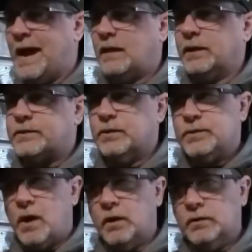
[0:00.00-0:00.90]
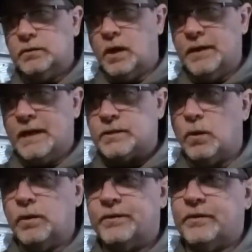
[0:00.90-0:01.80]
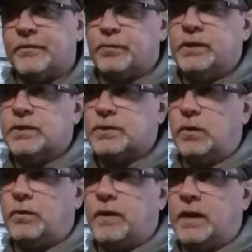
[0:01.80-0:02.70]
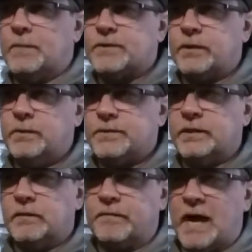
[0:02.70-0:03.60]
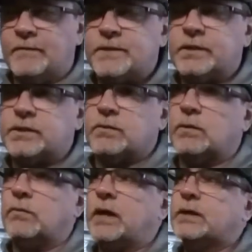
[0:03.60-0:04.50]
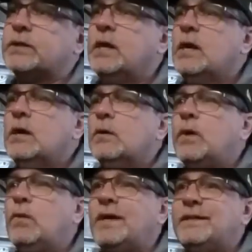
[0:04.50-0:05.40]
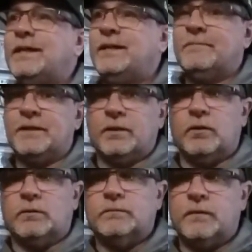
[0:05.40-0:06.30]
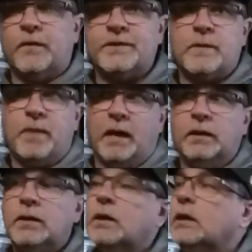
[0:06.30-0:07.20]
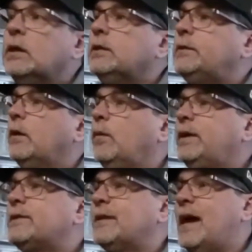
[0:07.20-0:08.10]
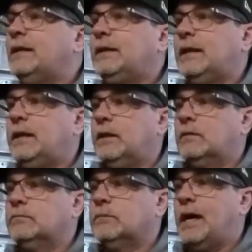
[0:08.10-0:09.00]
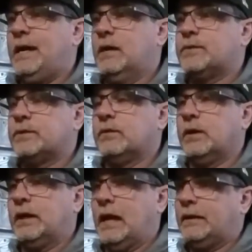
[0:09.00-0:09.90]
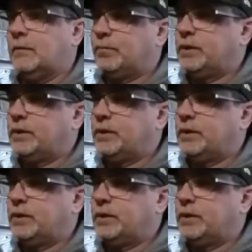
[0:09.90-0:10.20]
Alex, who's our next oldest, is 3 years older than him, so he was in the 5 to 6-year-old range. We wanted to get him a little fuzzy pet. So we decided to get him a hamster. And I'm